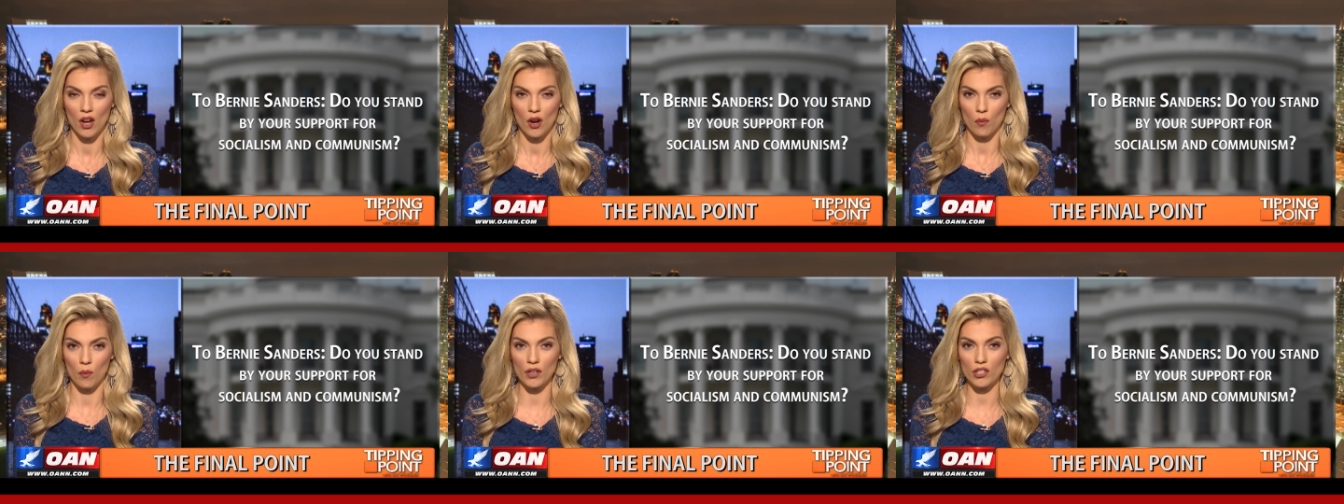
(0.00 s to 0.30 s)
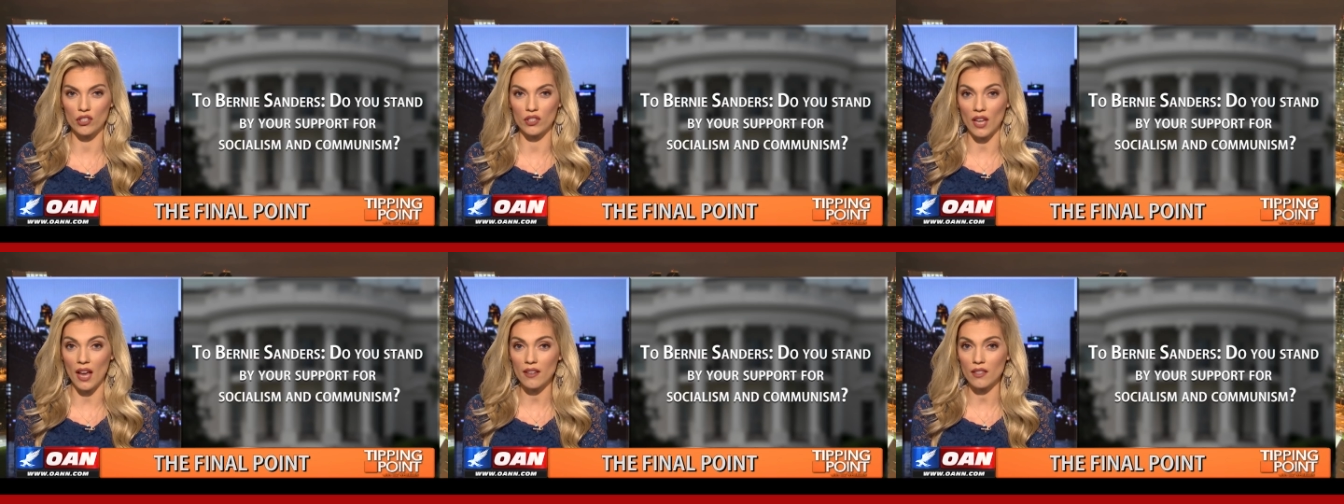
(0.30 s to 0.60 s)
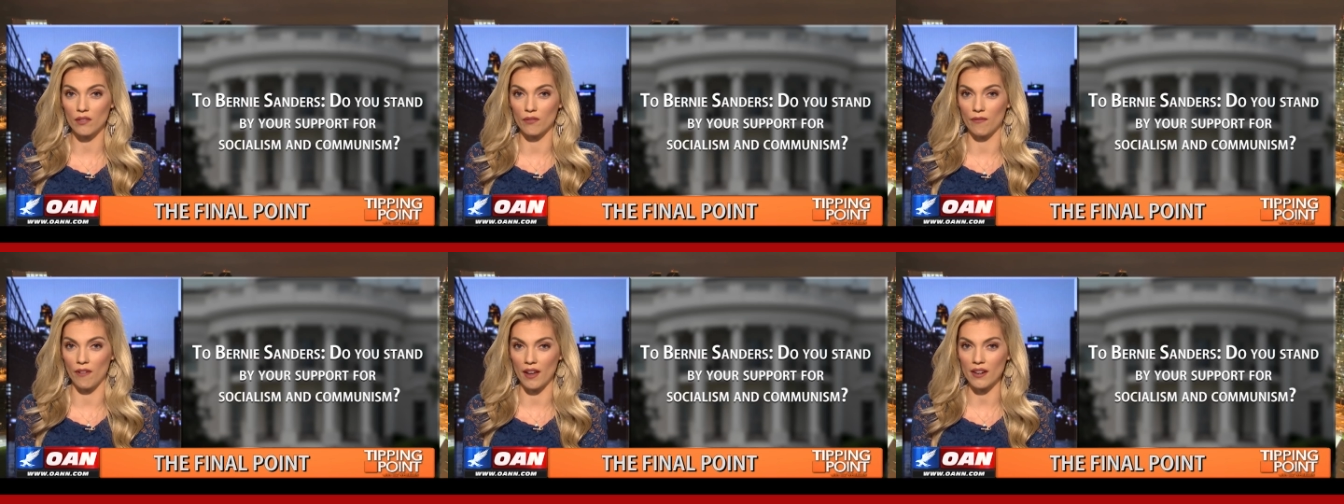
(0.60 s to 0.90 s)
which
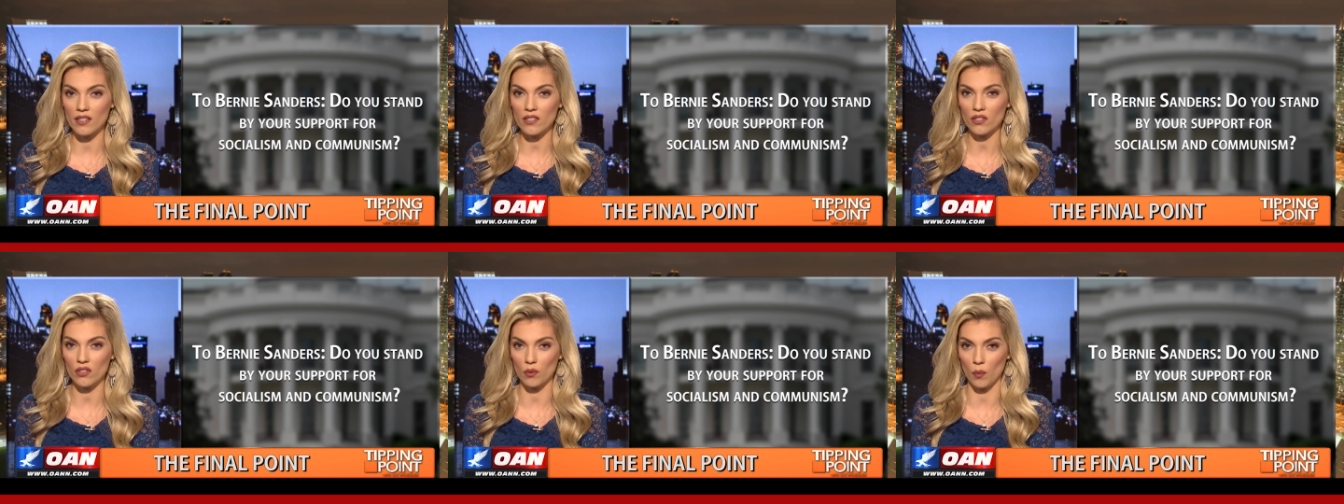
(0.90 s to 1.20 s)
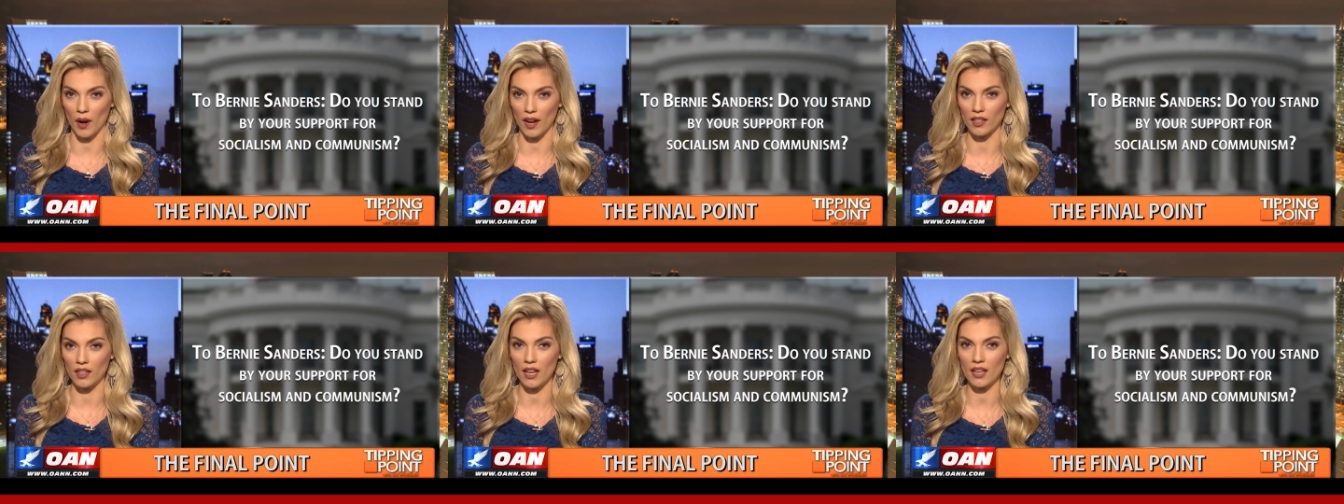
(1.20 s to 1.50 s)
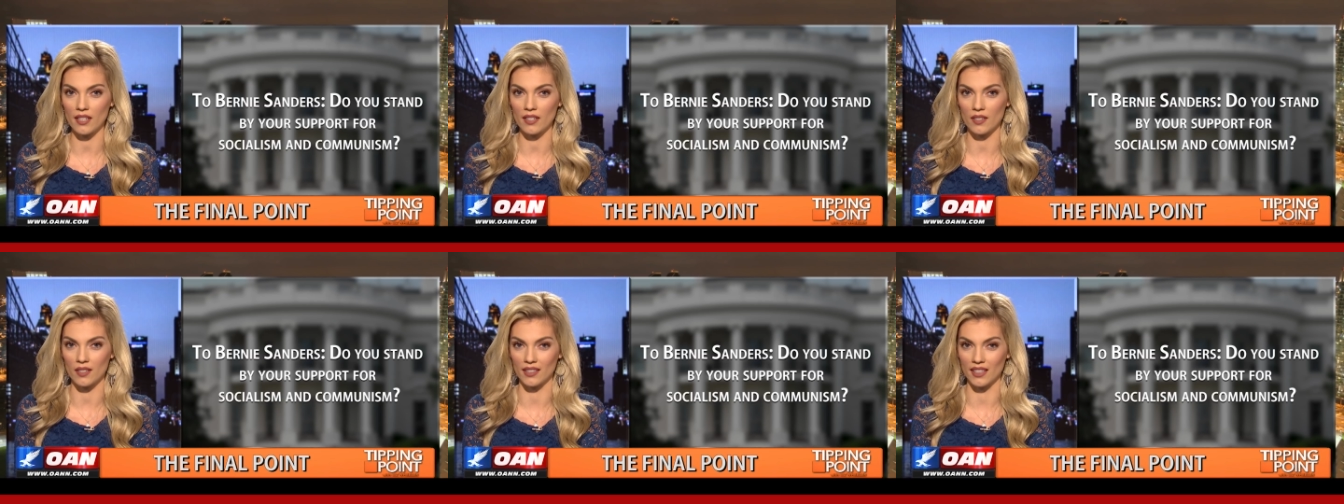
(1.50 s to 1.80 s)
says Venezuela
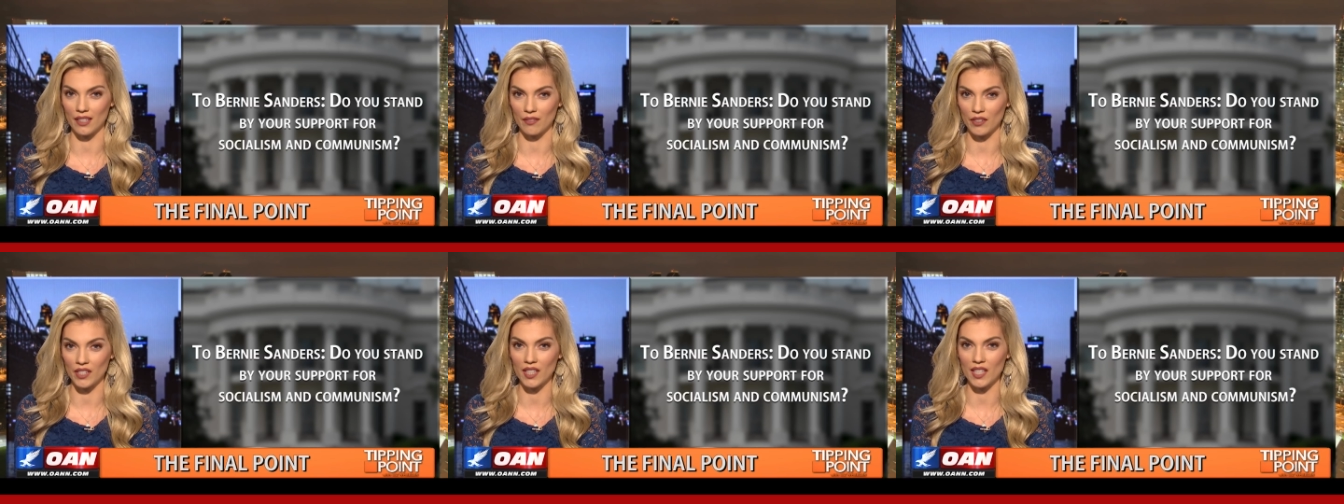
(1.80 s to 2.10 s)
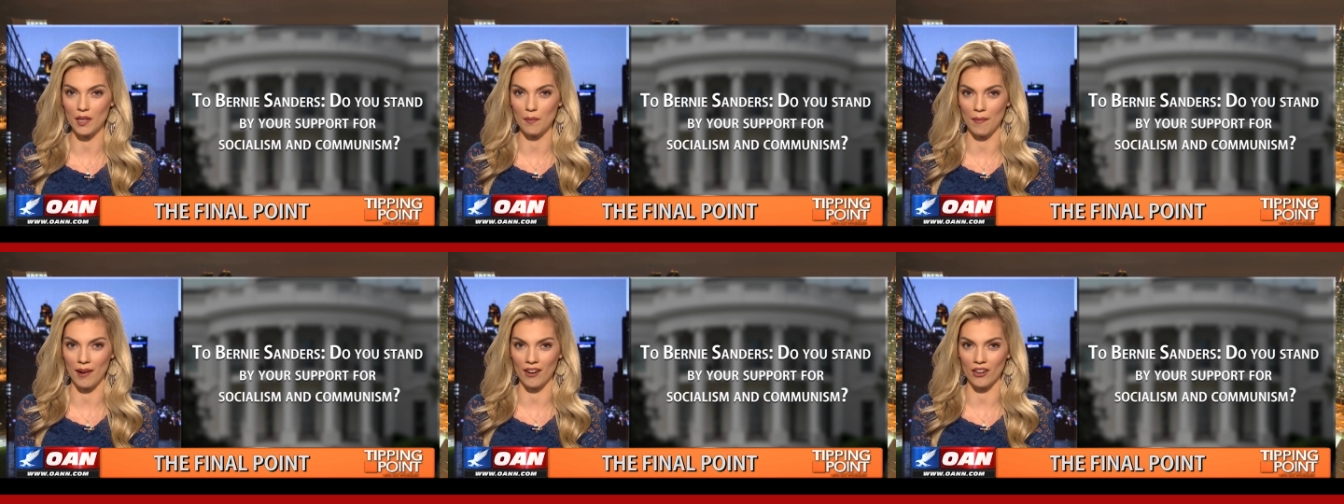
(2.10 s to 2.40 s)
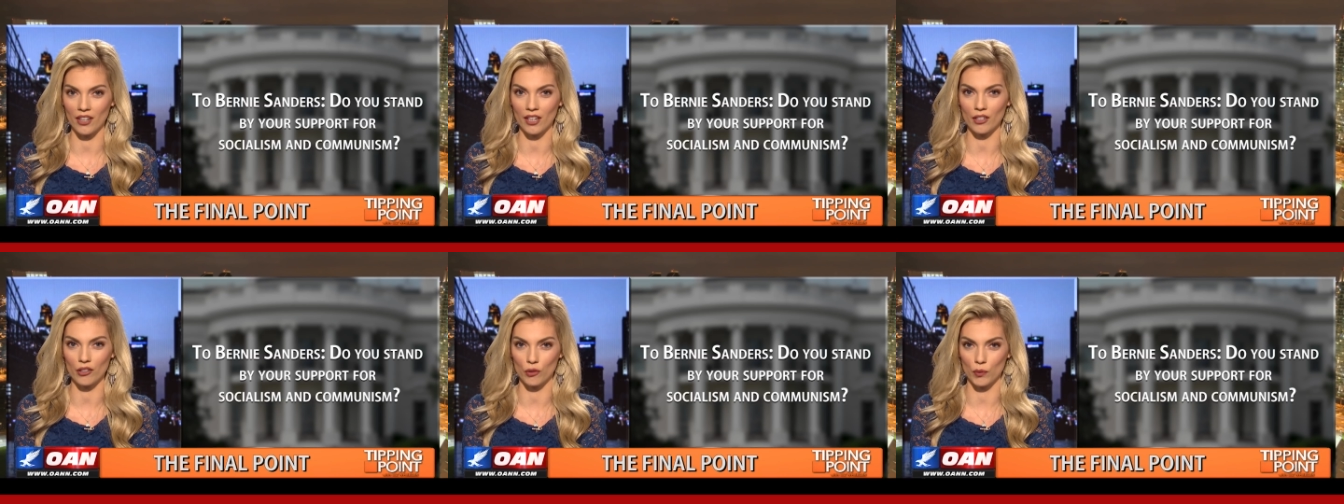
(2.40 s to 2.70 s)
is living the
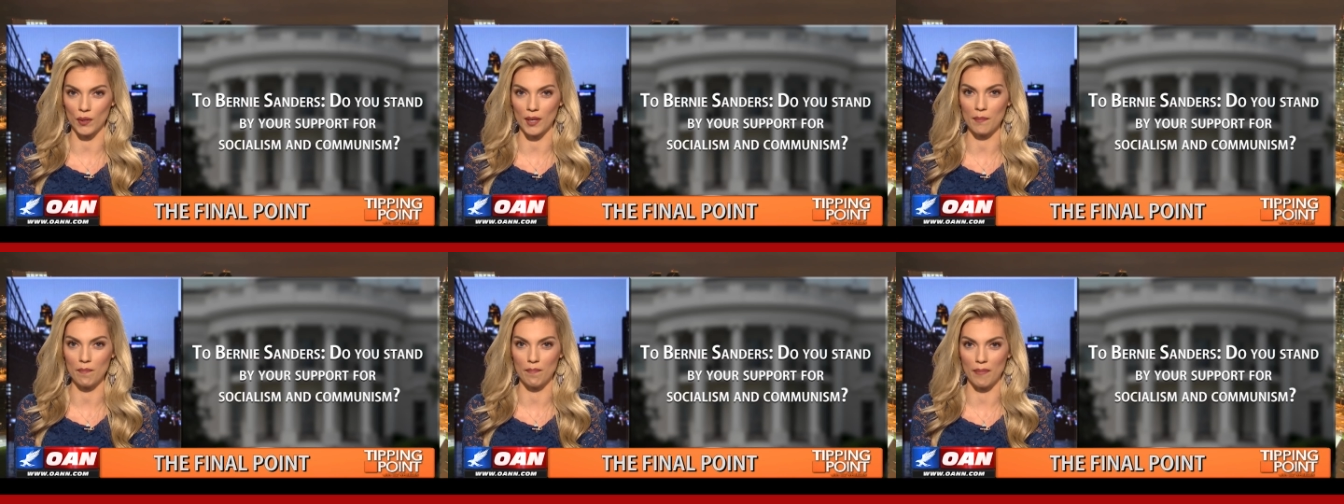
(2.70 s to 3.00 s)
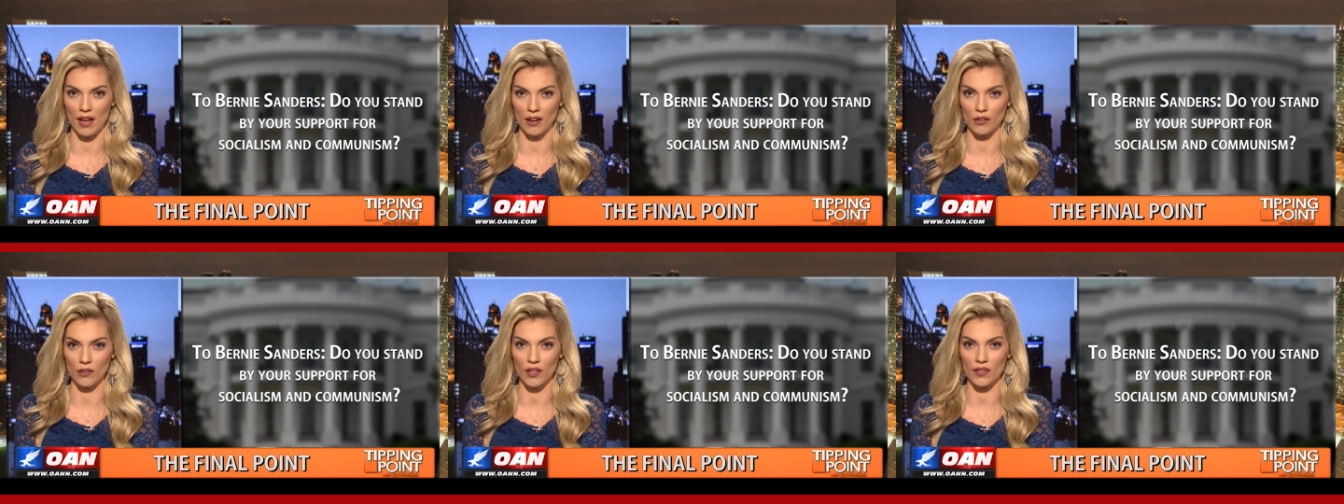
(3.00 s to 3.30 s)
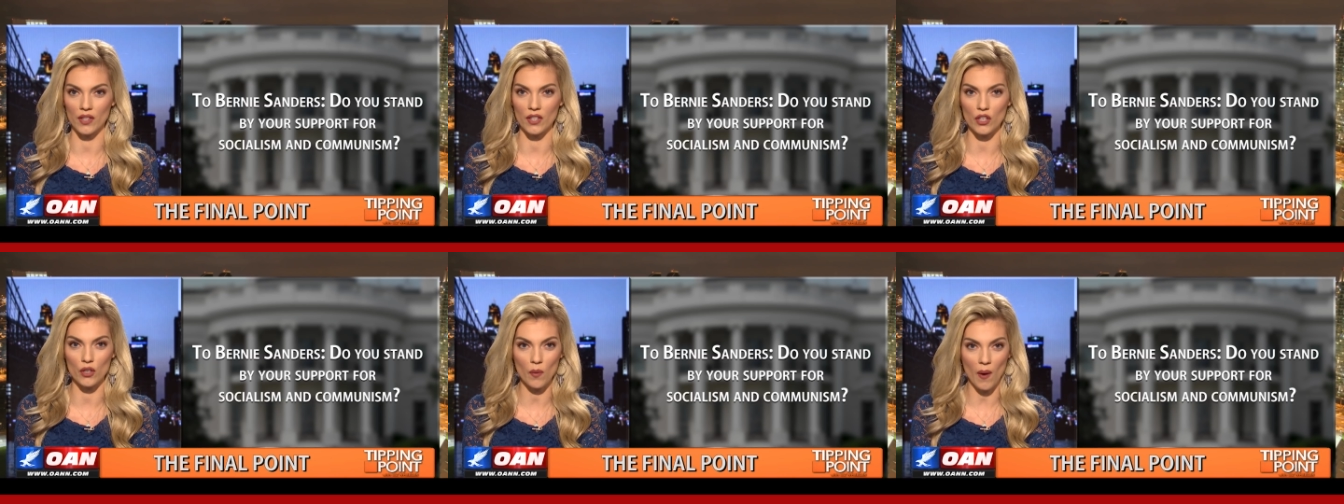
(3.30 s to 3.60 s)
American dream better
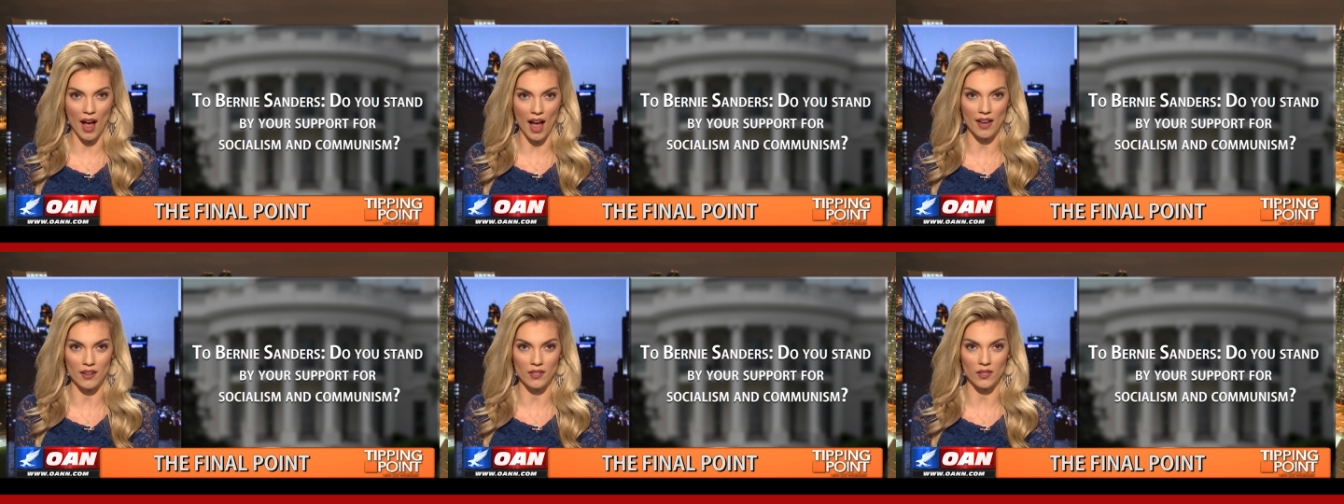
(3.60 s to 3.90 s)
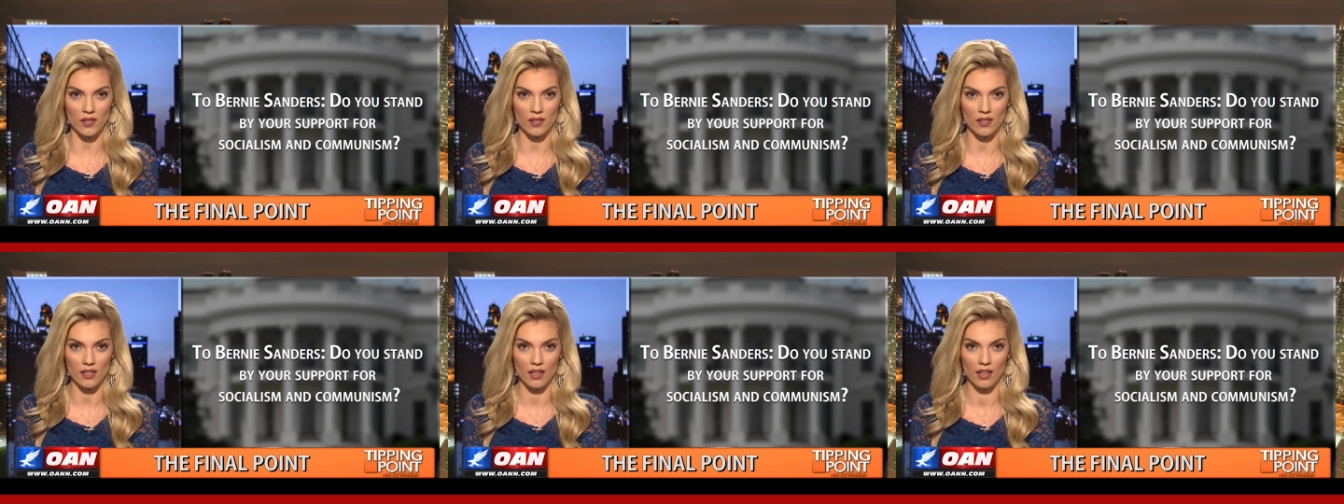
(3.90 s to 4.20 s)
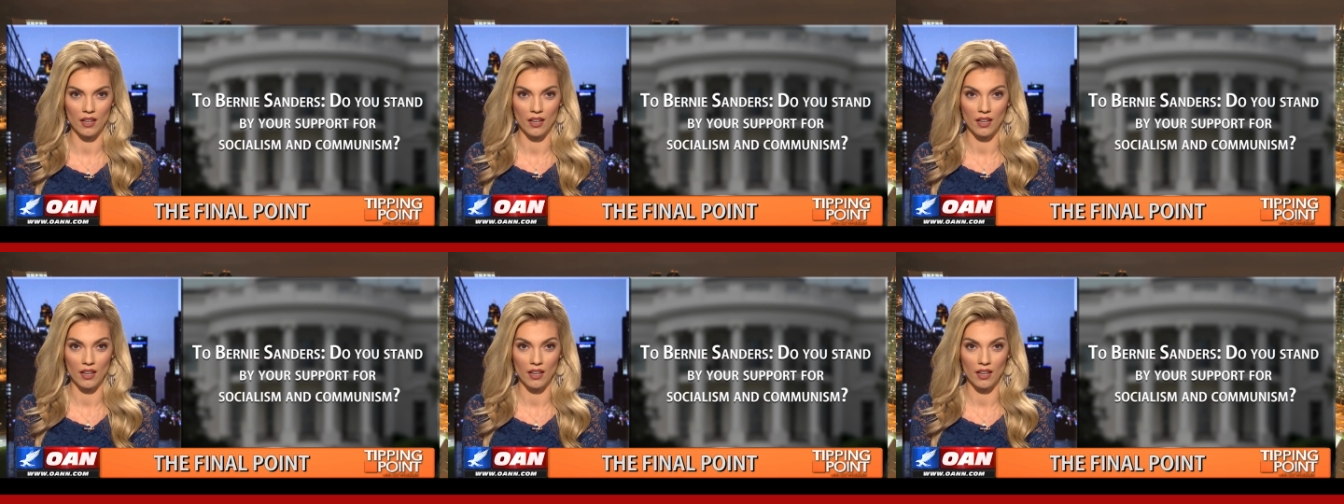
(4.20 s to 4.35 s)
than the US?